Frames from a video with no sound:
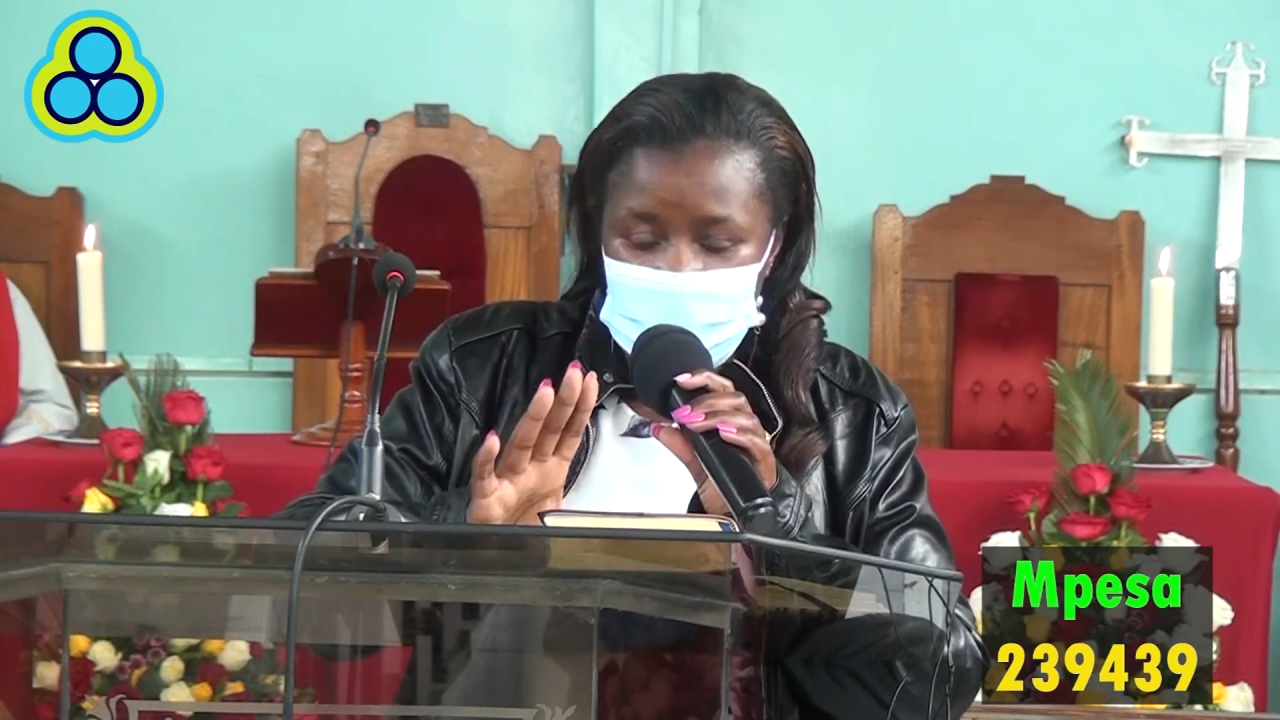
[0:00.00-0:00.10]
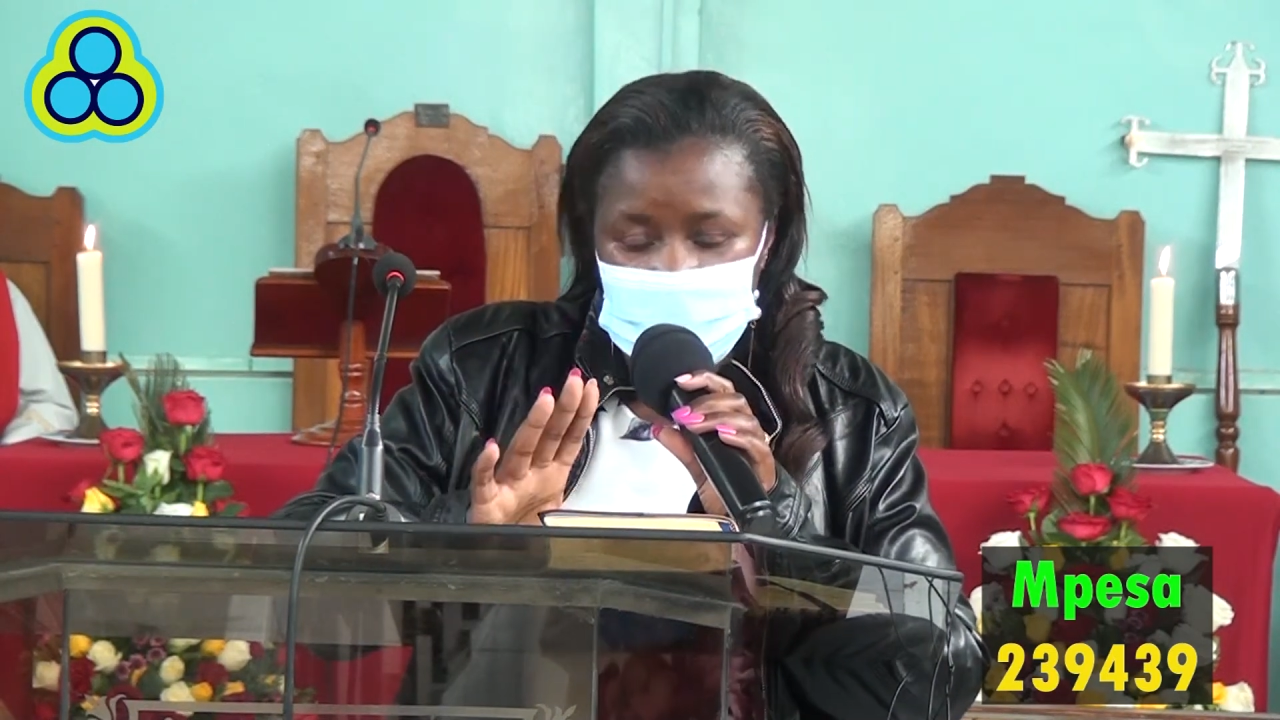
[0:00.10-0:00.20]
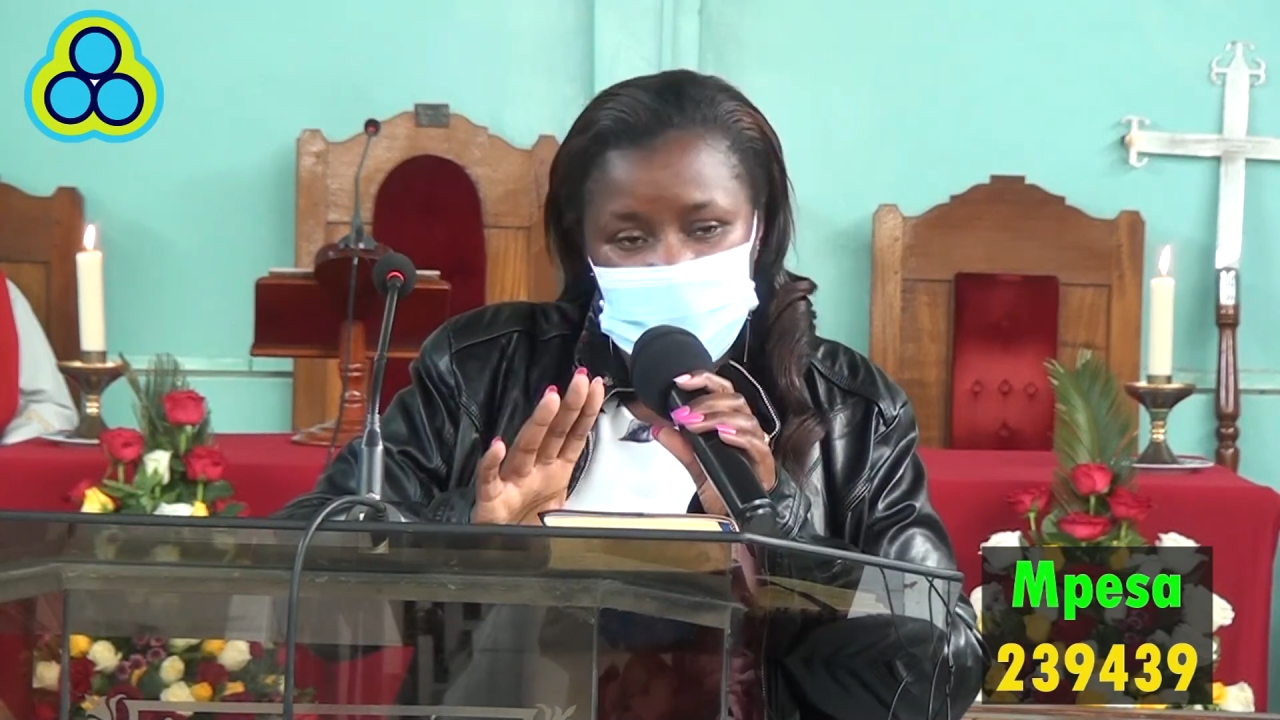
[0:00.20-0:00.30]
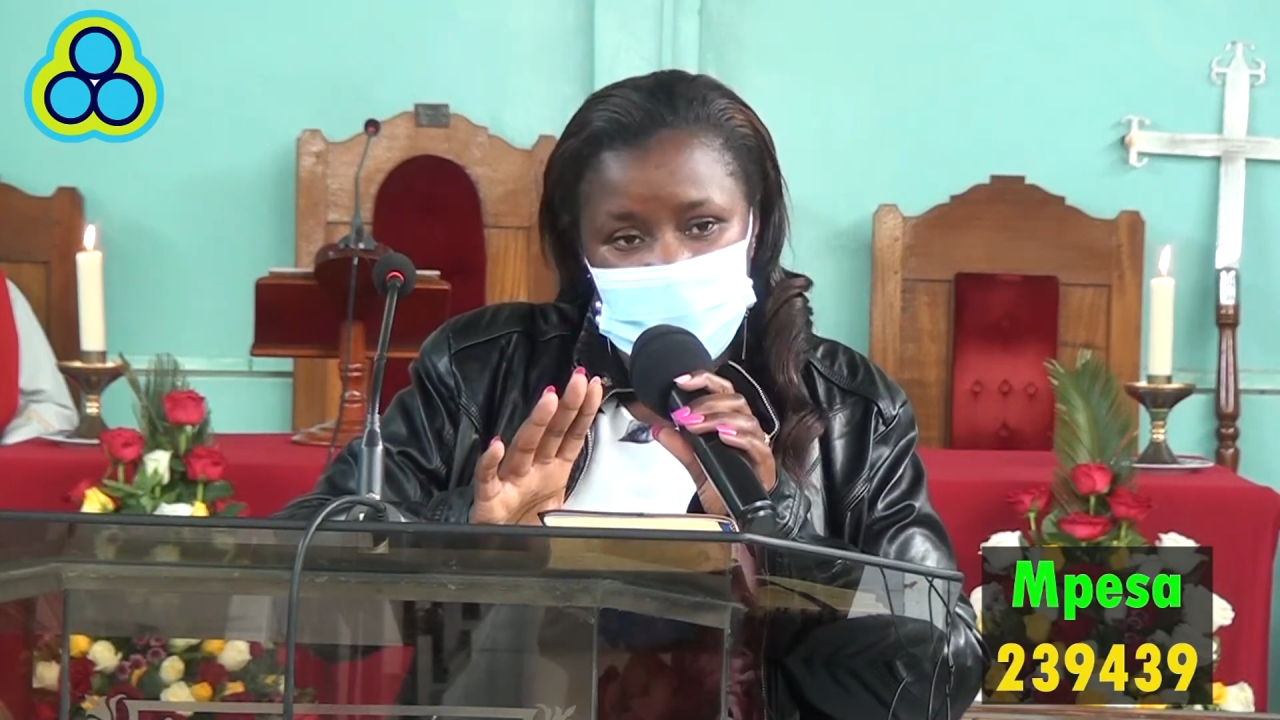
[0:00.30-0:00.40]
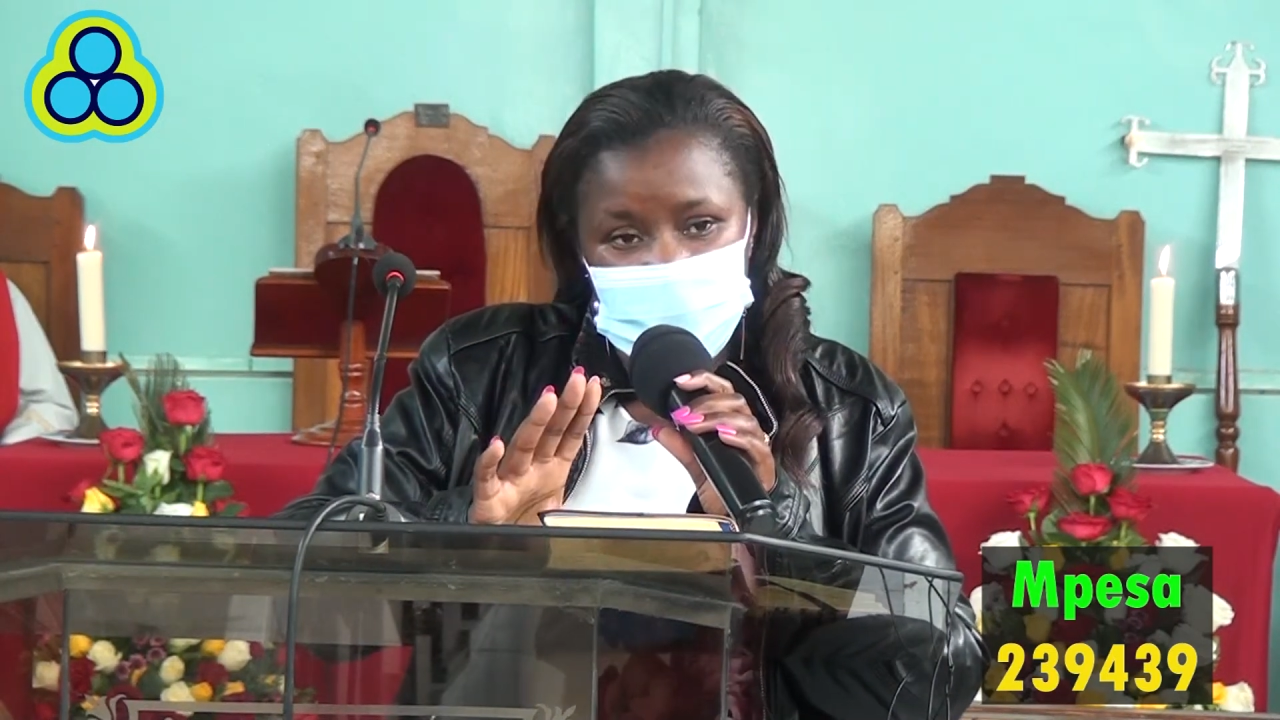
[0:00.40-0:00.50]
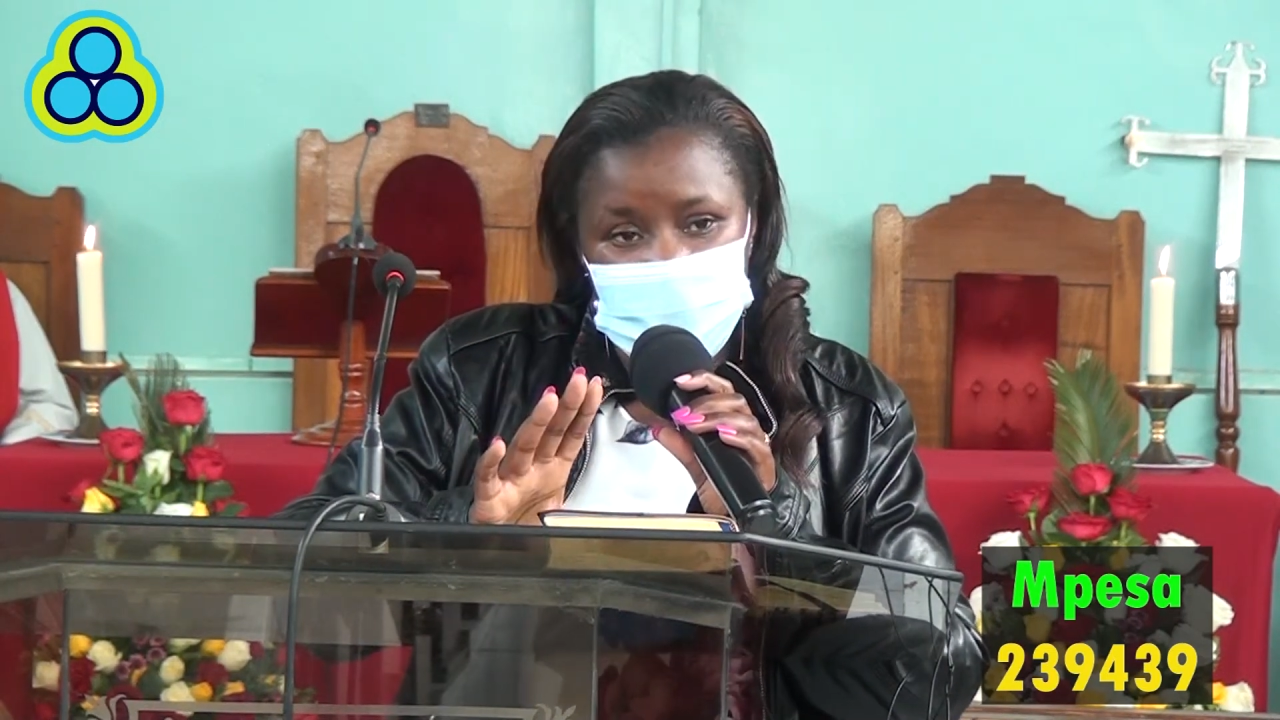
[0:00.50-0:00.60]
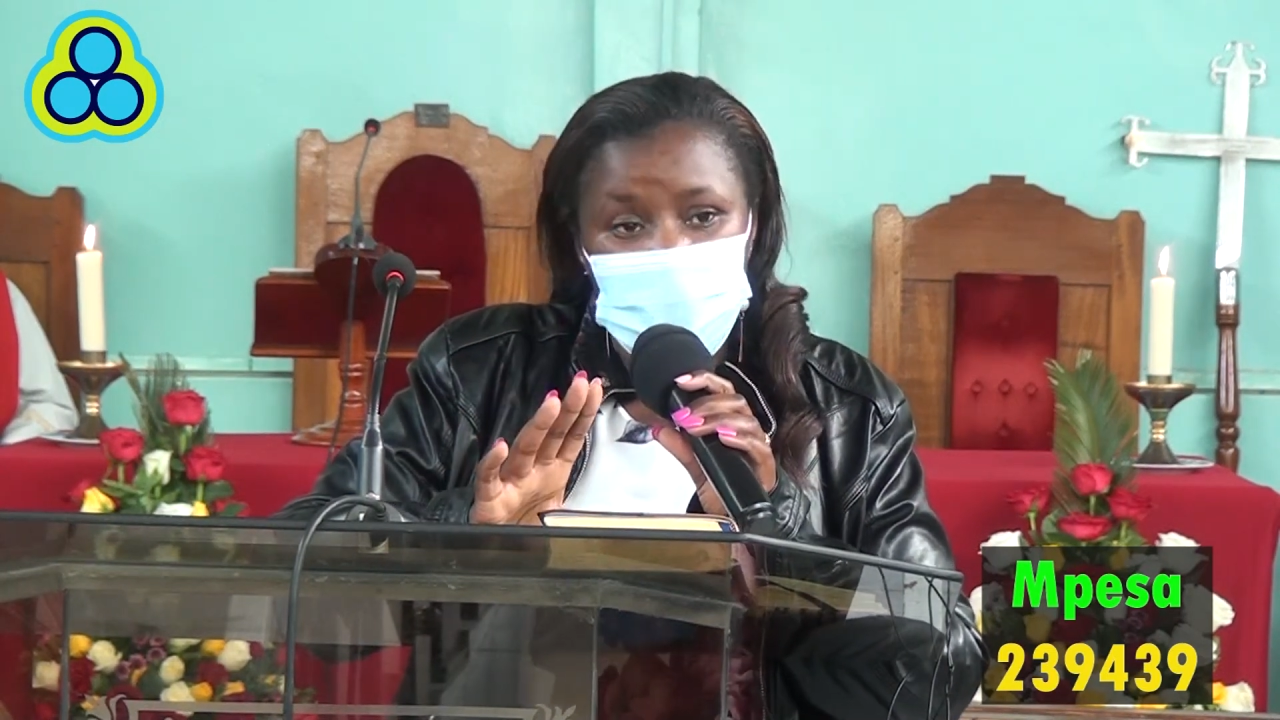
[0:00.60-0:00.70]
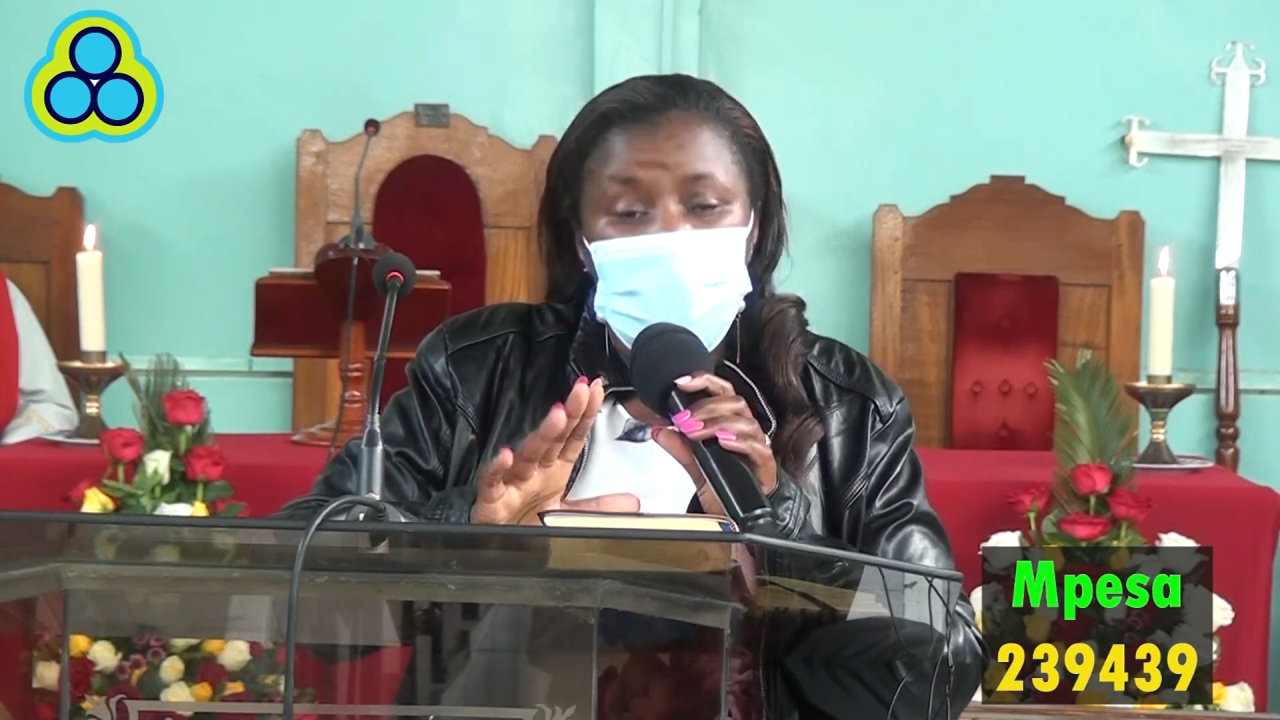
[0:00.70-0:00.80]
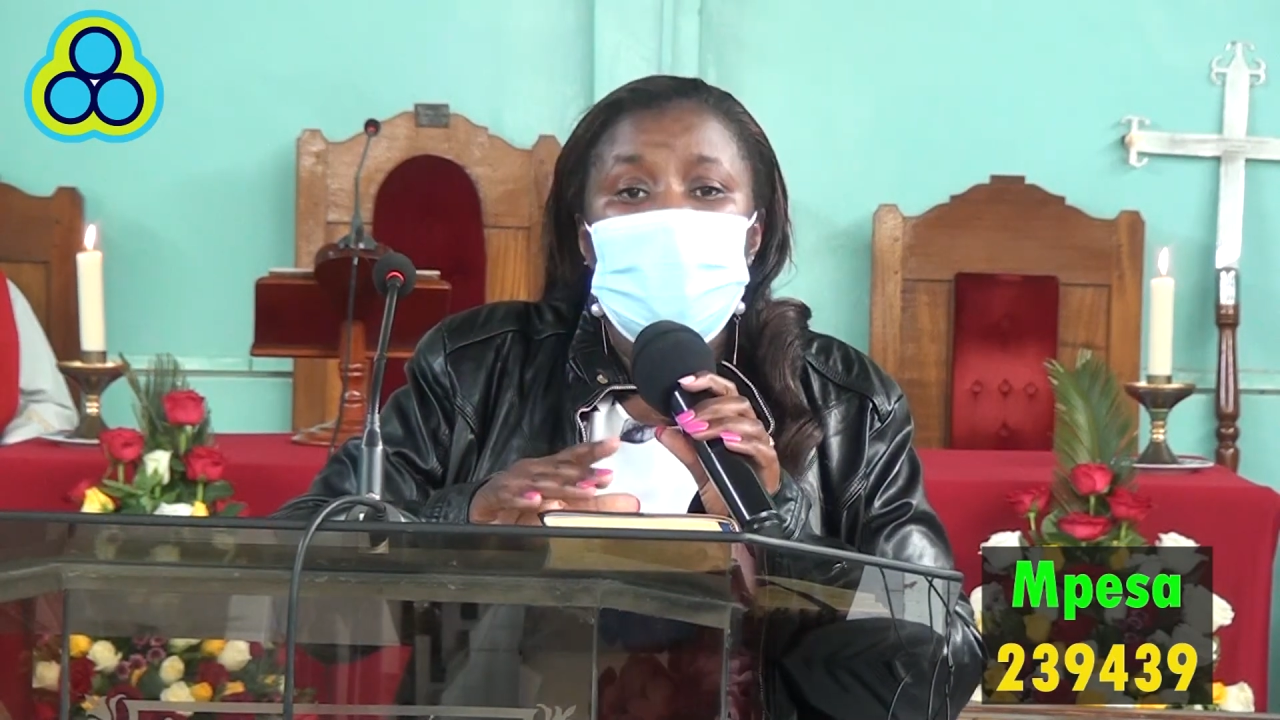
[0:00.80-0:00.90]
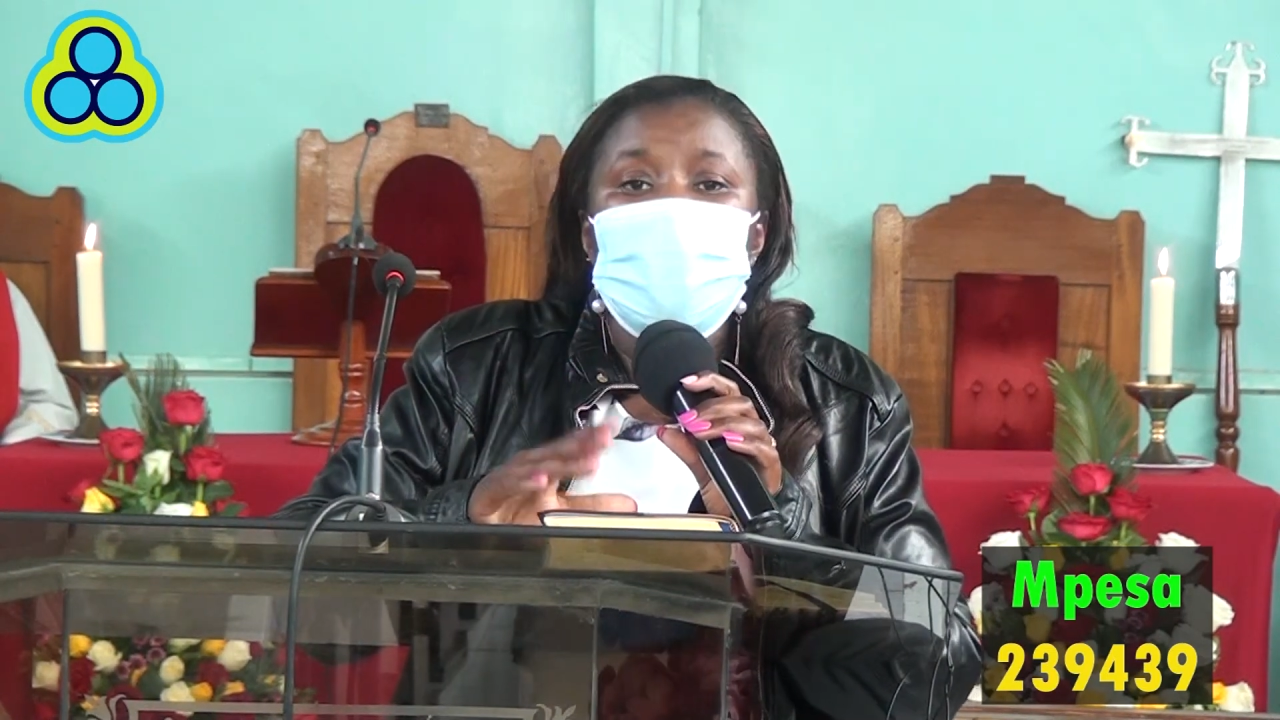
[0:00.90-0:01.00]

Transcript: children.